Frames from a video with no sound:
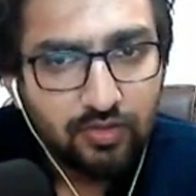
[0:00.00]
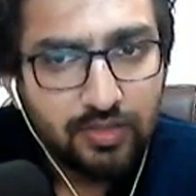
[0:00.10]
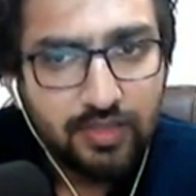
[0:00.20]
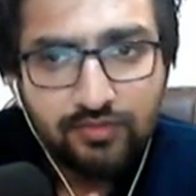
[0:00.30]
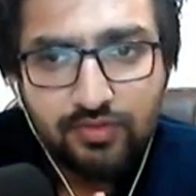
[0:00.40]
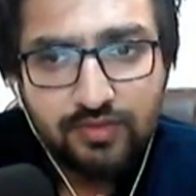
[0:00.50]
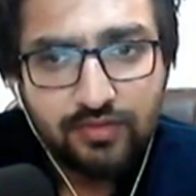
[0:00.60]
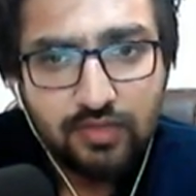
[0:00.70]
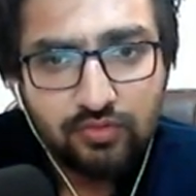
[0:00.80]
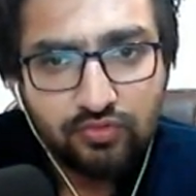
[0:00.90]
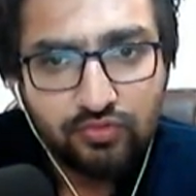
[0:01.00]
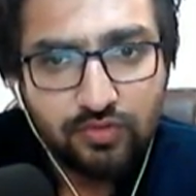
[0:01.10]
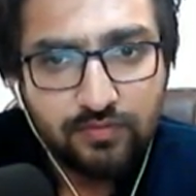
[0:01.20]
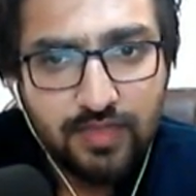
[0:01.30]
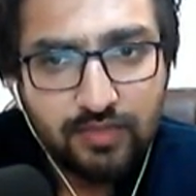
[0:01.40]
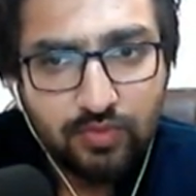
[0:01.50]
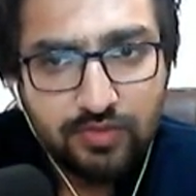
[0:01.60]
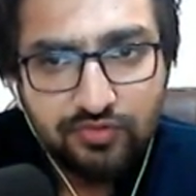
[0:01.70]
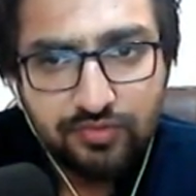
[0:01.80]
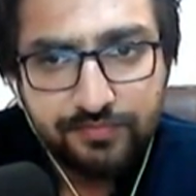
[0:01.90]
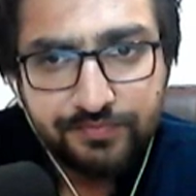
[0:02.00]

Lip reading: Okay, so this is how you solve that question.